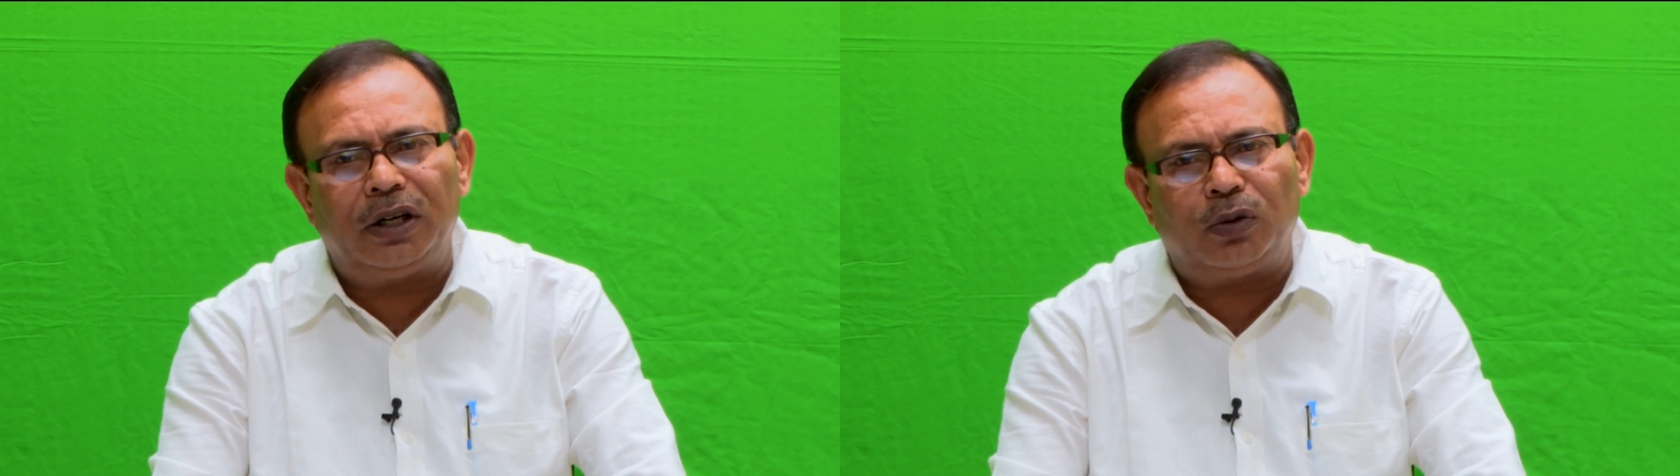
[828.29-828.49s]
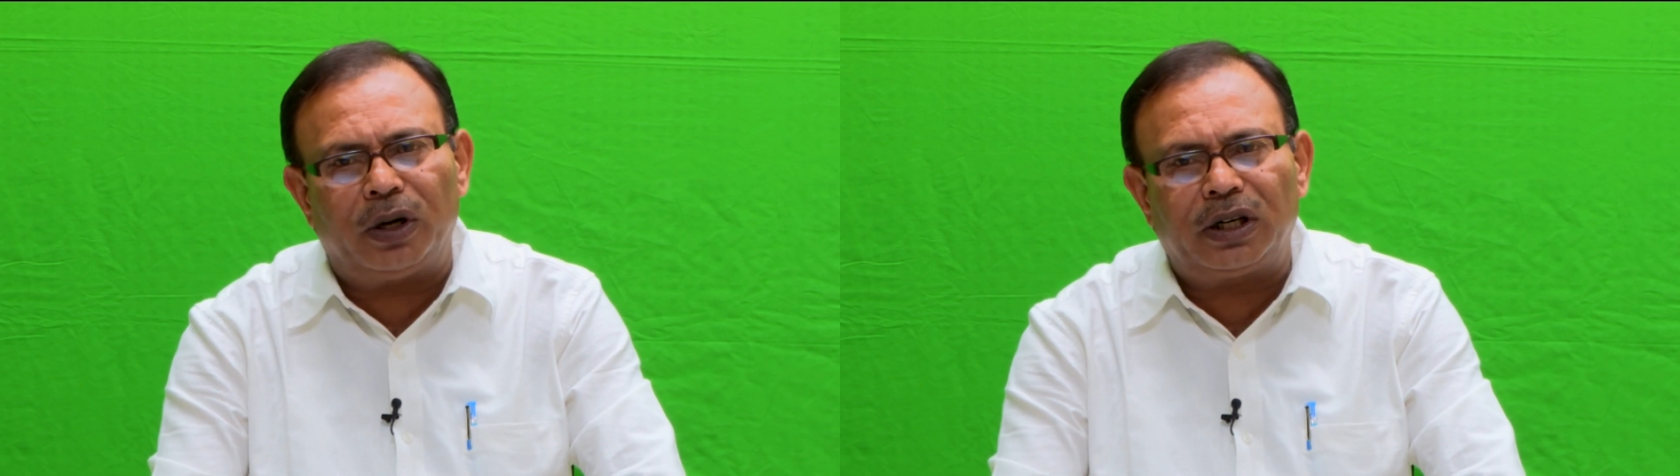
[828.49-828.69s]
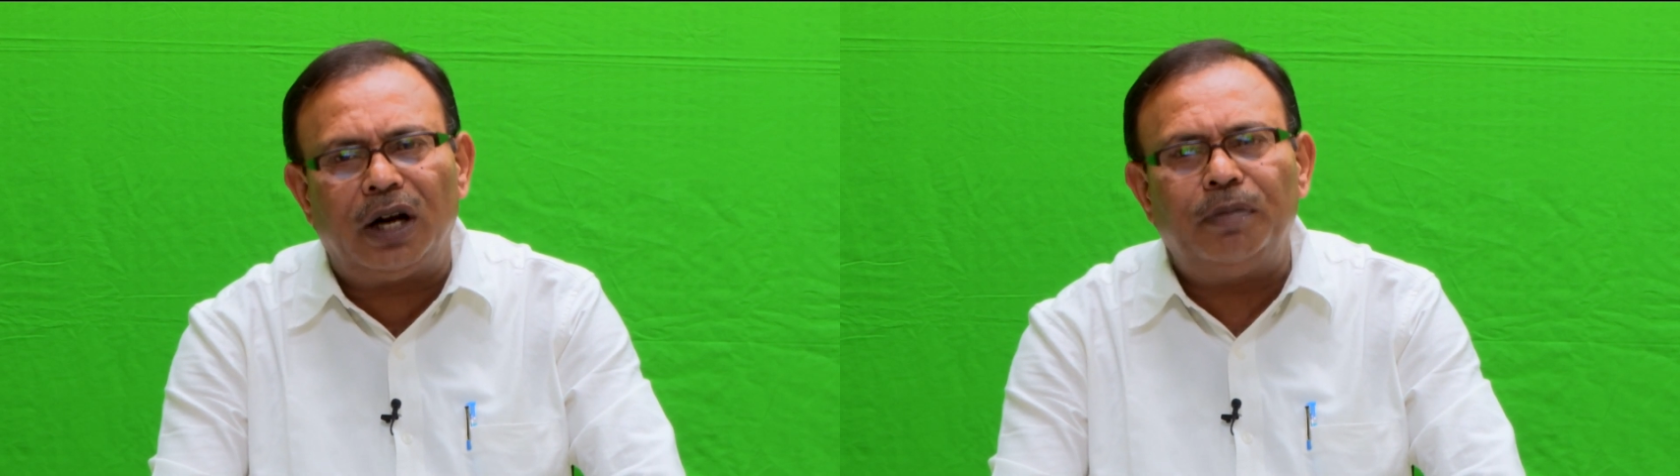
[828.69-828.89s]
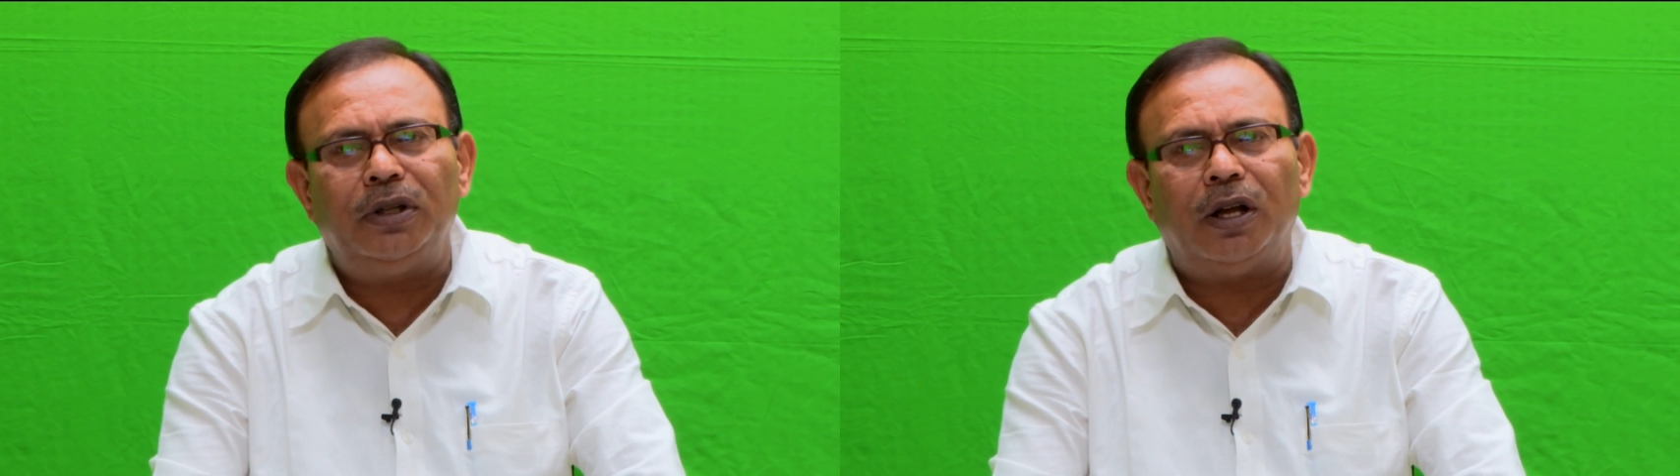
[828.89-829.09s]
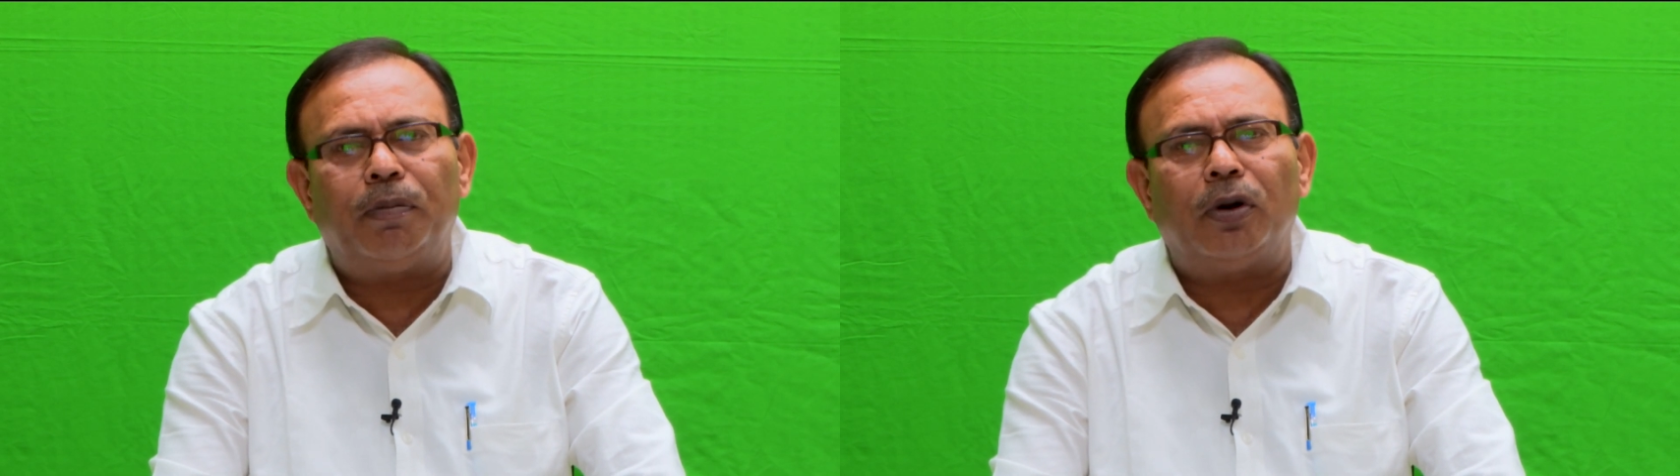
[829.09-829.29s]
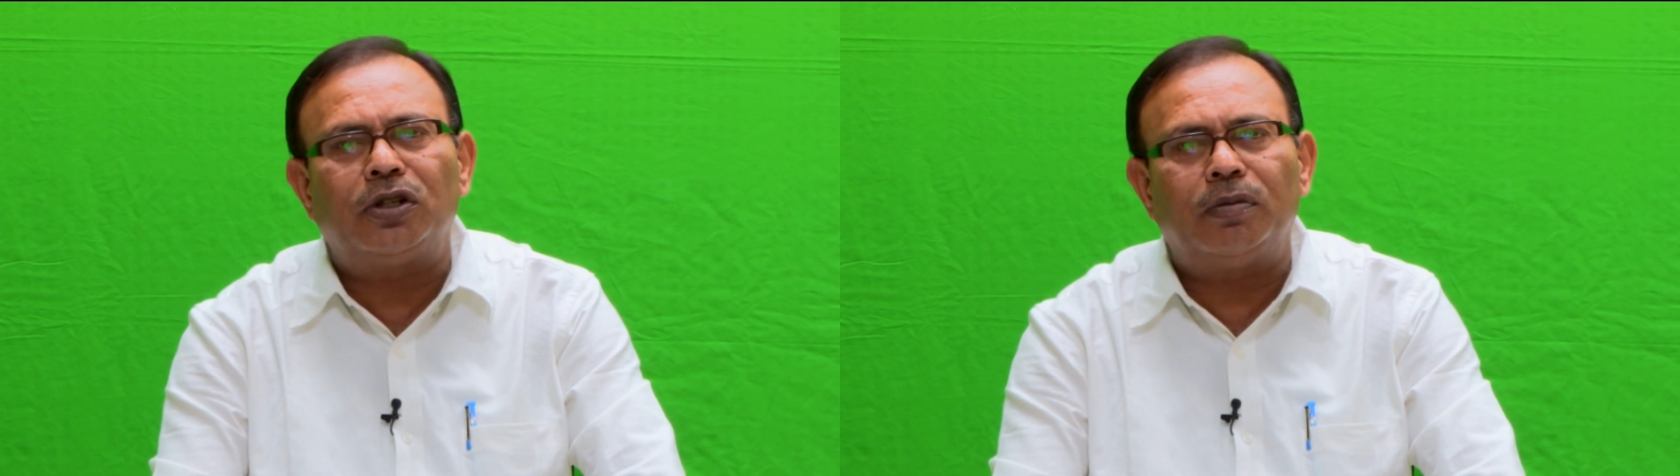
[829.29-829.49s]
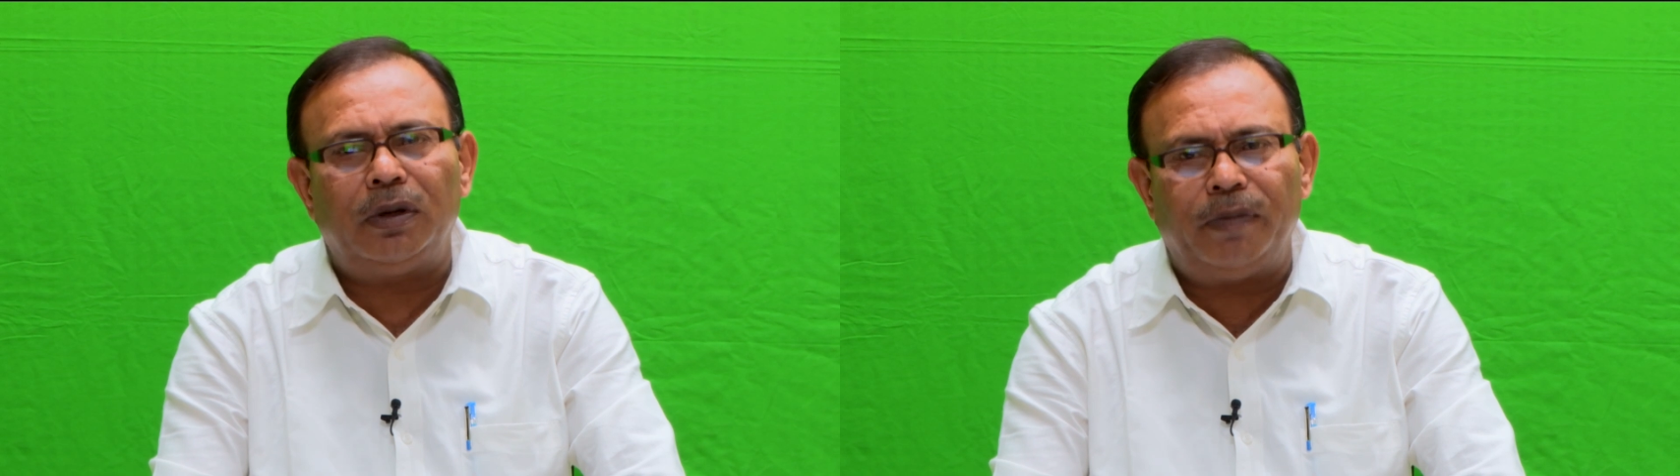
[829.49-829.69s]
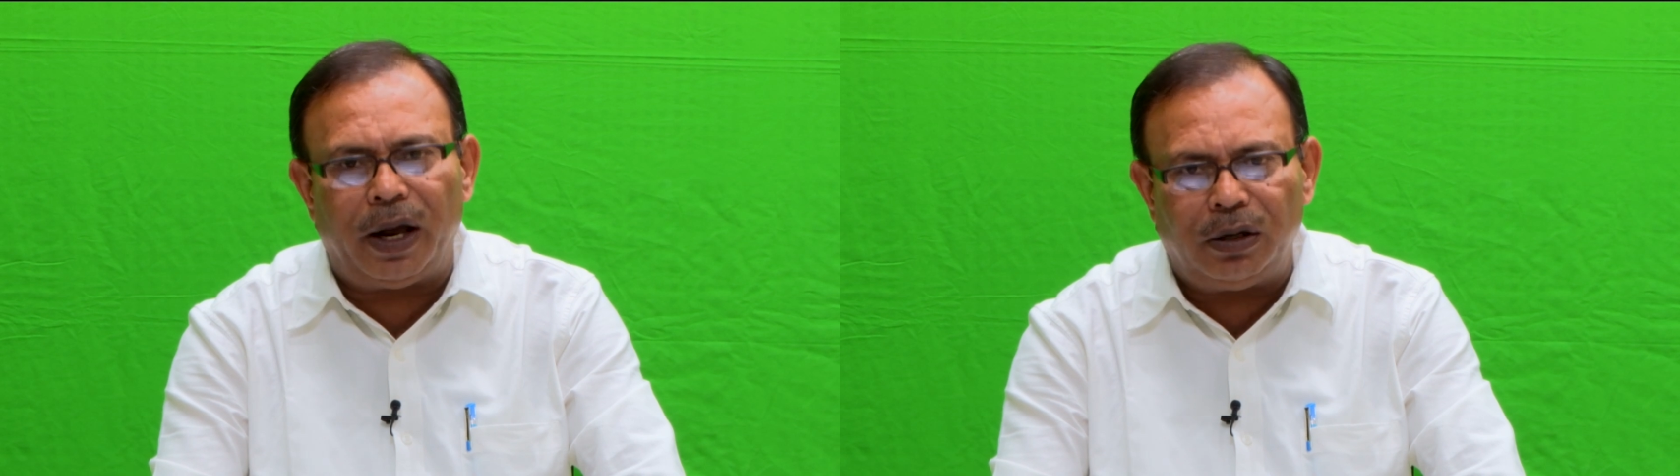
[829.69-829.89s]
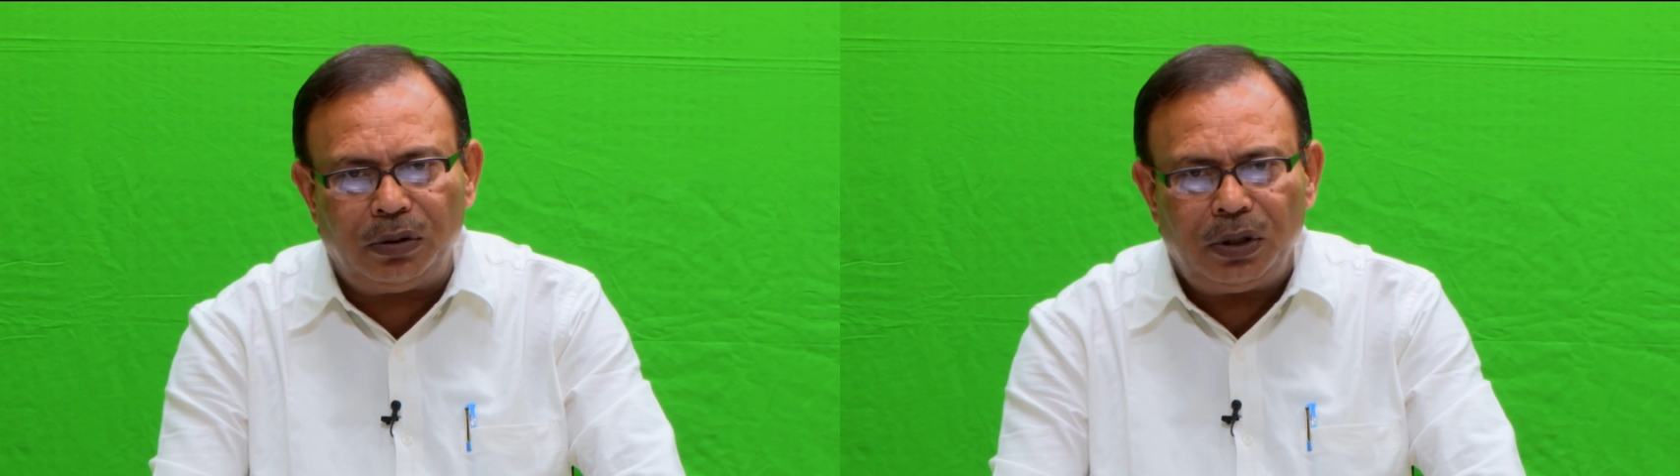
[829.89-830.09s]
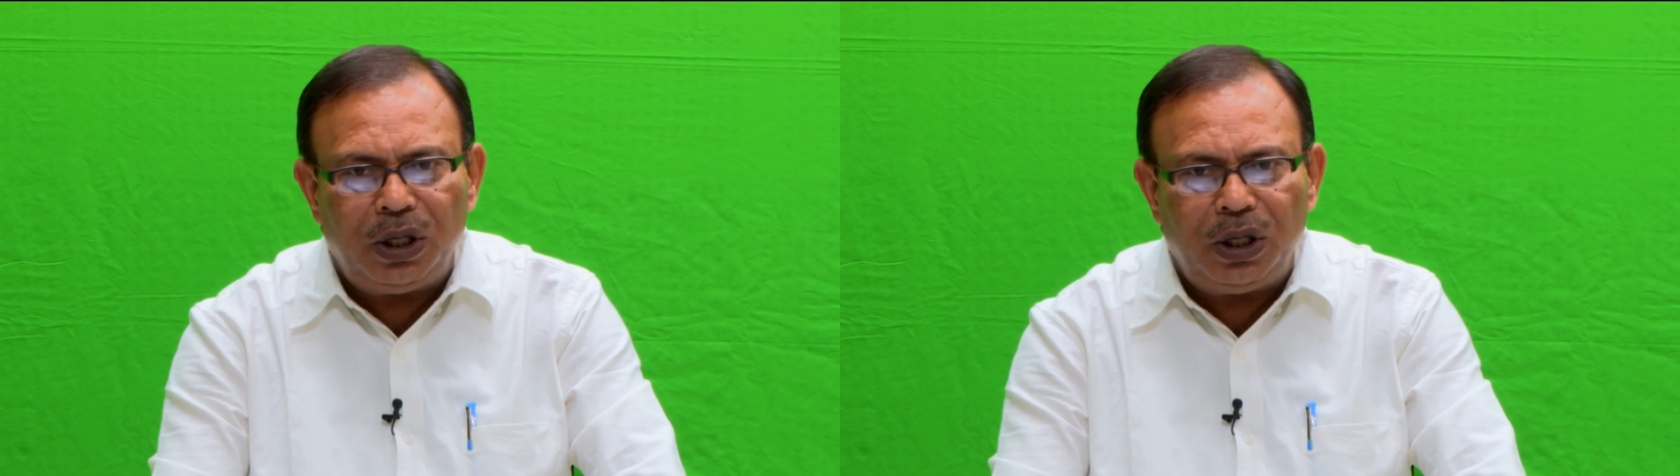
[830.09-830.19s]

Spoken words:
what can be the possible value